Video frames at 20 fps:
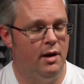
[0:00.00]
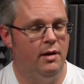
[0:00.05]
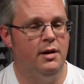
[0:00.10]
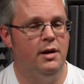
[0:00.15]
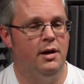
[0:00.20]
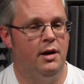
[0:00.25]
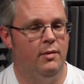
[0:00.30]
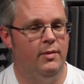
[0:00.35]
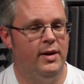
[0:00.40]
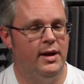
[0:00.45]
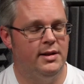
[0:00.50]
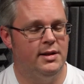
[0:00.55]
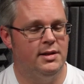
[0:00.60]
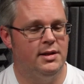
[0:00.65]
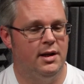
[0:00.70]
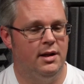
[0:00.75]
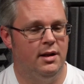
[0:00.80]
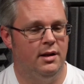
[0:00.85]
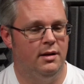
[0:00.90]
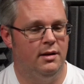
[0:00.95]
you know we had this
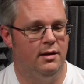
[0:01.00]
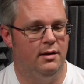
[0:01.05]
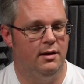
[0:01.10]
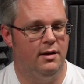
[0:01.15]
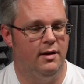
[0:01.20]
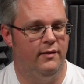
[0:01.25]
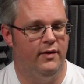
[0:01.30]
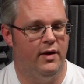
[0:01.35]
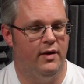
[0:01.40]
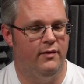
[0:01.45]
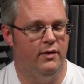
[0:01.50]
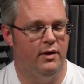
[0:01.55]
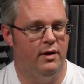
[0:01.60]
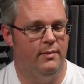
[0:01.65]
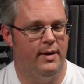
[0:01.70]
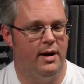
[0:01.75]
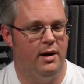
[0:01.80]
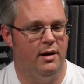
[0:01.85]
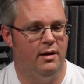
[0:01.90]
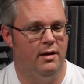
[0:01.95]
little kerfuffle
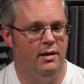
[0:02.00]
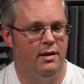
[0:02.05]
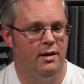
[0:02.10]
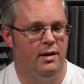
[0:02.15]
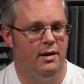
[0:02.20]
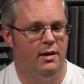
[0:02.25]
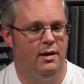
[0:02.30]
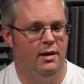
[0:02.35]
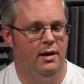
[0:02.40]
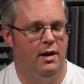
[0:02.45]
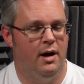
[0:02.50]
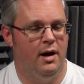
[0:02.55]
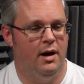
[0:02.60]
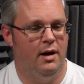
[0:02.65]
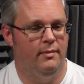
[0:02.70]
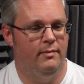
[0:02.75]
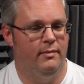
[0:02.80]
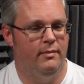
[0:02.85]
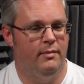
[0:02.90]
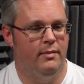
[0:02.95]
about
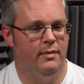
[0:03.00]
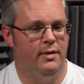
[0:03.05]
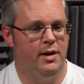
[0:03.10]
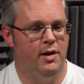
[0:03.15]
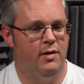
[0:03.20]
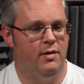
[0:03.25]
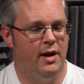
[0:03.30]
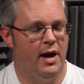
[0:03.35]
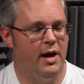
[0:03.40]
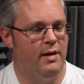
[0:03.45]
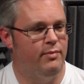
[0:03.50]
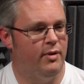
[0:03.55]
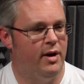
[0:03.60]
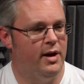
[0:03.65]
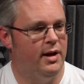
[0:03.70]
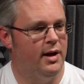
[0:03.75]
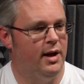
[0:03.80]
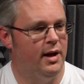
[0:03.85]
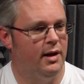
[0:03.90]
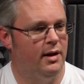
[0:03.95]
the UK
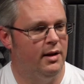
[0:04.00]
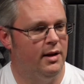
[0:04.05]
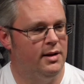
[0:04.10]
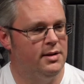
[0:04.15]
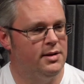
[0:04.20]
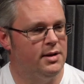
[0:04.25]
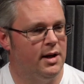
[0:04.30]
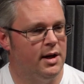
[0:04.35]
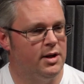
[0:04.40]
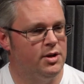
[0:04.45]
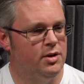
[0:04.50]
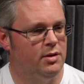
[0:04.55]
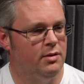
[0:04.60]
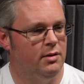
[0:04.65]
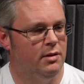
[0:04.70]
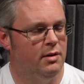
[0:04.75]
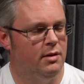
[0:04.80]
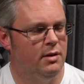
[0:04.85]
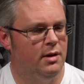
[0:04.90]
breaking international law.